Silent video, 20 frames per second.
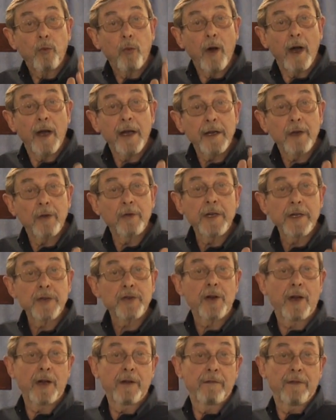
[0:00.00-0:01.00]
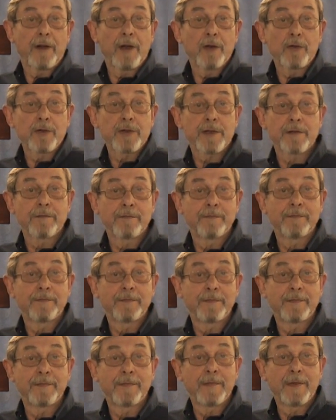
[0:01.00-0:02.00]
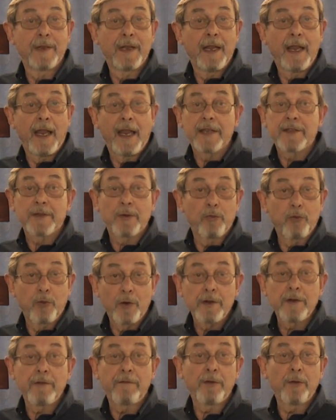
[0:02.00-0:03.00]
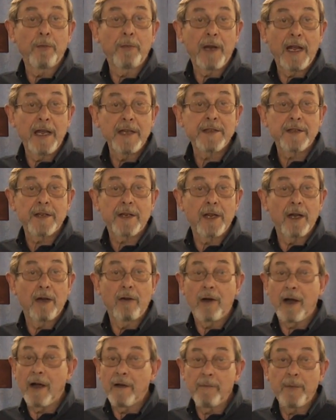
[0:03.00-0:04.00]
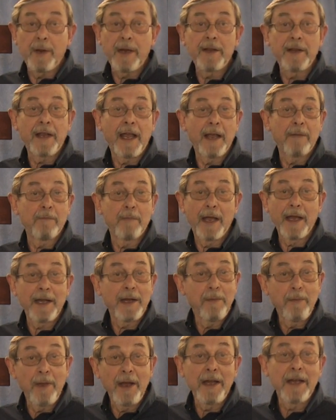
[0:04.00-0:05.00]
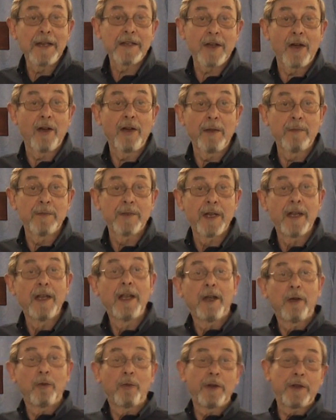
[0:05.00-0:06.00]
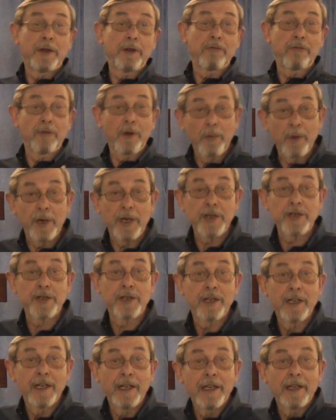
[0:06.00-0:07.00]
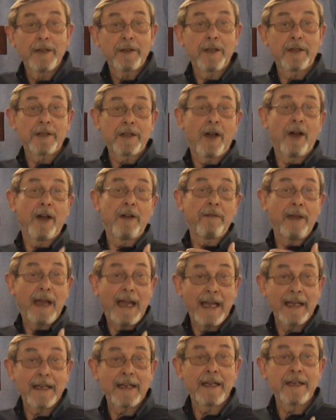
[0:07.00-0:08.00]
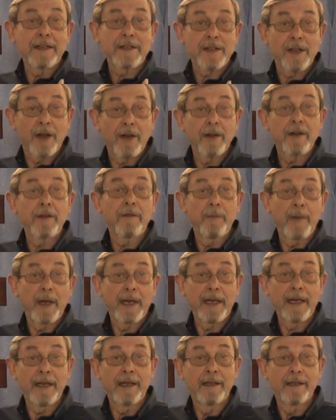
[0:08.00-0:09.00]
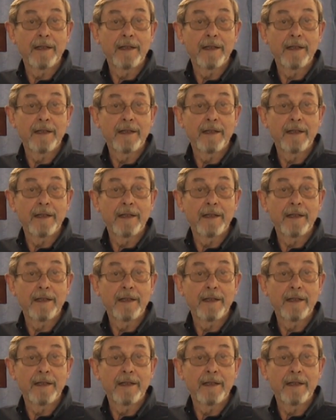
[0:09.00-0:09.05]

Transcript: Why don't you try it, folks? It's a wonderful place to go. I've been there many, many times with the rubbish that I've had inside of me.